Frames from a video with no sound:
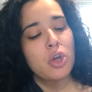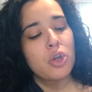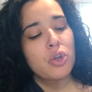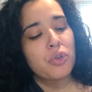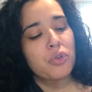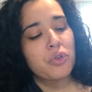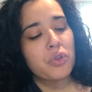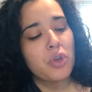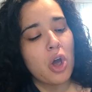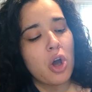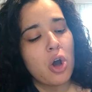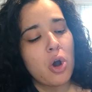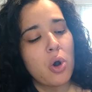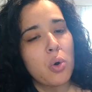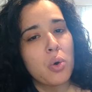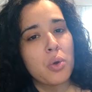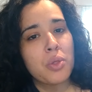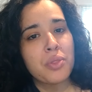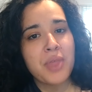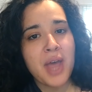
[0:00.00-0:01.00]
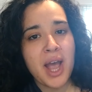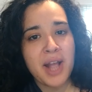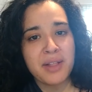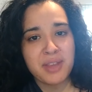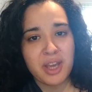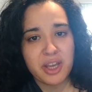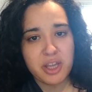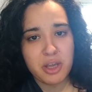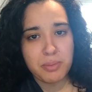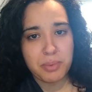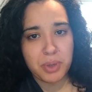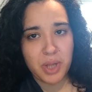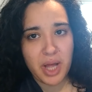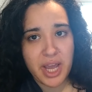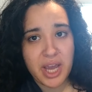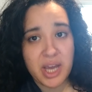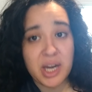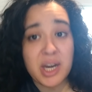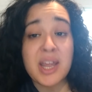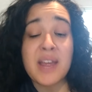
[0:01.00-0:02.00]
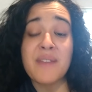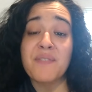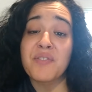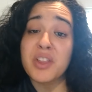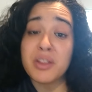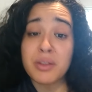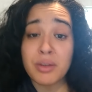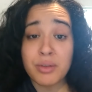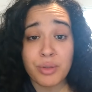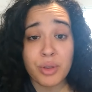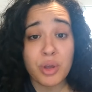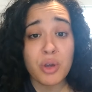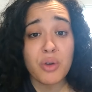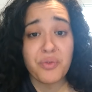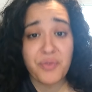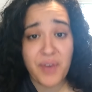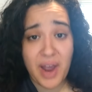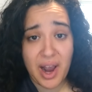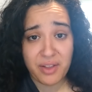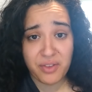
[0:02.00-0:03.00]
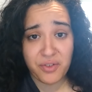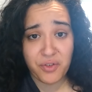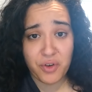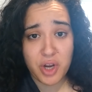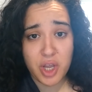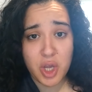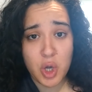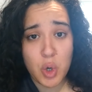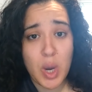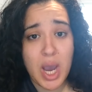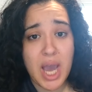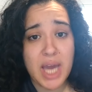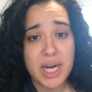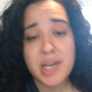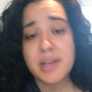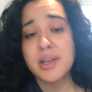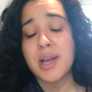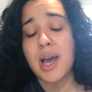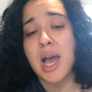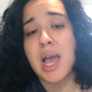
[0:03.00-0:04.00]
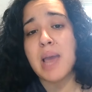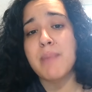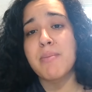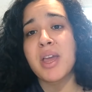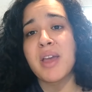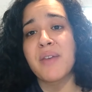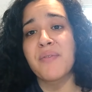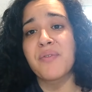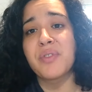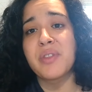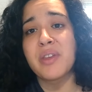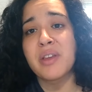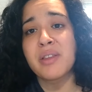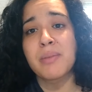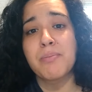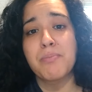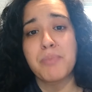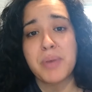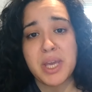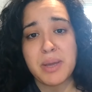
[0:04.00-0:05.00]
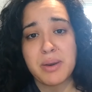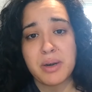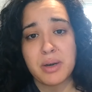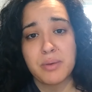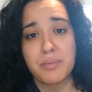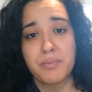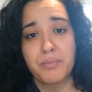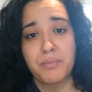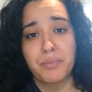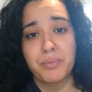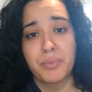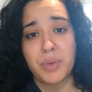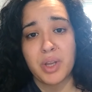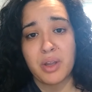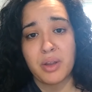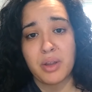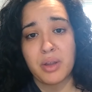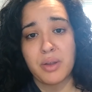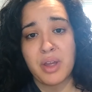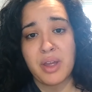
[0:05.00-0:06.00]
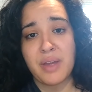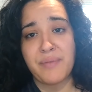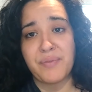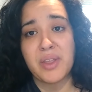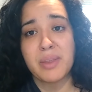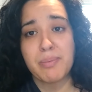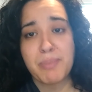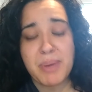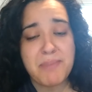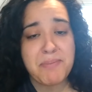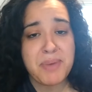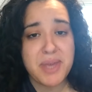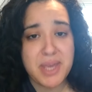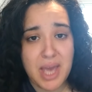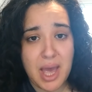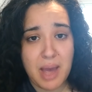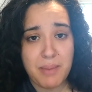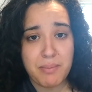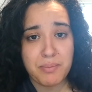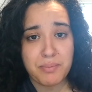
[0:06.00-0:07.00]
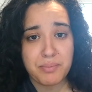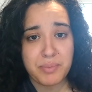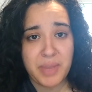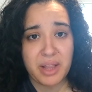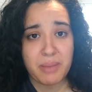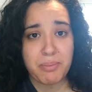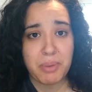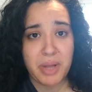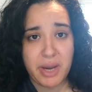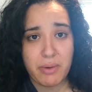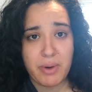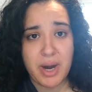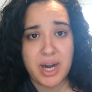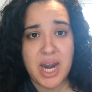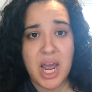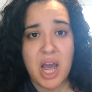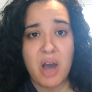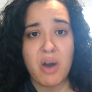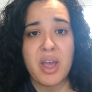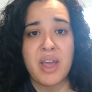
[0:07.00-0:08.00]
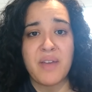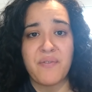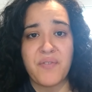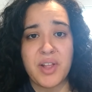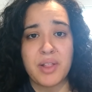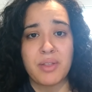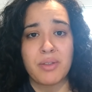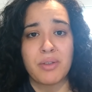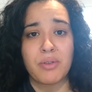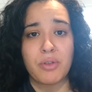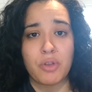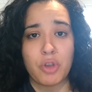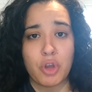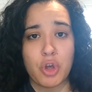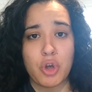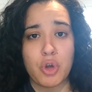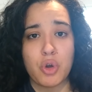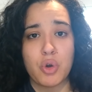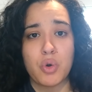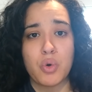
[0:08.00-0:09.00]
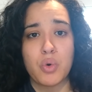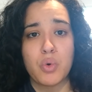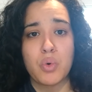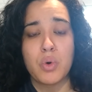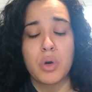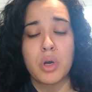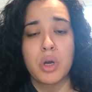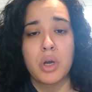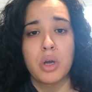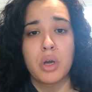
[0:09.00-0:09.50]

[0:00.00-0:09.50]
So that's how you play it. If this is too fast for you, anytime if this BPM that's playing right now, if it's too